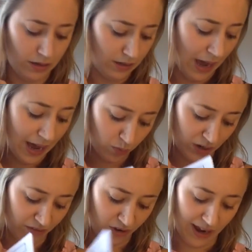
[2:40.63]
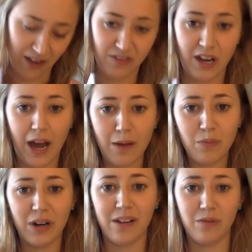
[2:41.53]
add whenever I have time,
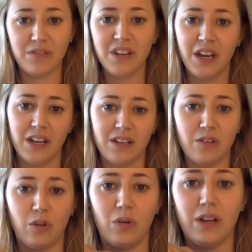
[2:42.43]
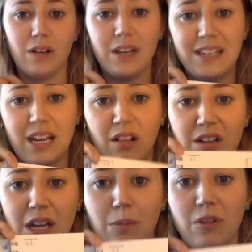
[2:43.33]
but it can take a
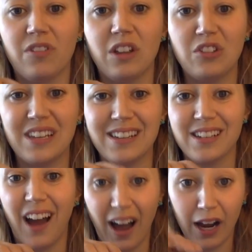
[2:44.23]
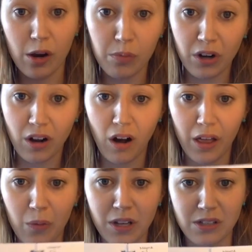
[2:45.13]
long time to fill out the entire book all
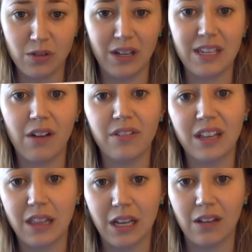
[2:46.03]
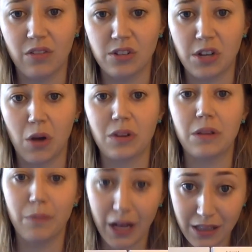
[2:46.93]
at once, so I definitely think if you start with
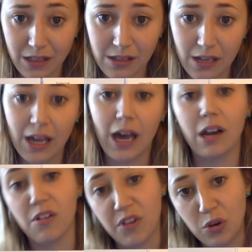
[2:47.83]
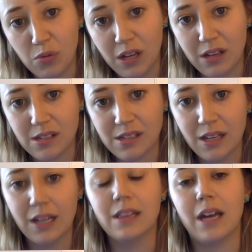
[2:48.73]
the months and a few weeks,
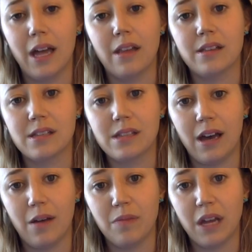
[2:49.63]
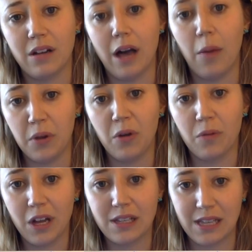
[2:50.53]
that'll help you
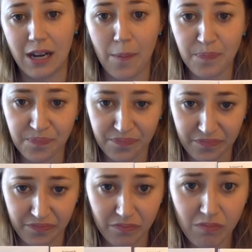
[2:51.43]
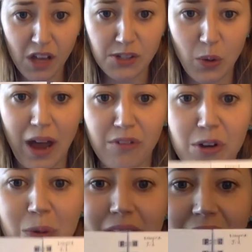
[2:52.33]
get set up. So
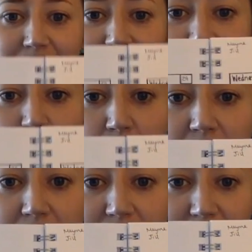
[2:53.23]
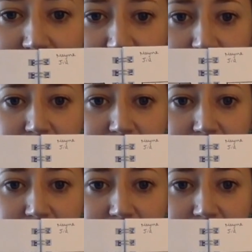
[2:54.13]
every week is spread out like this.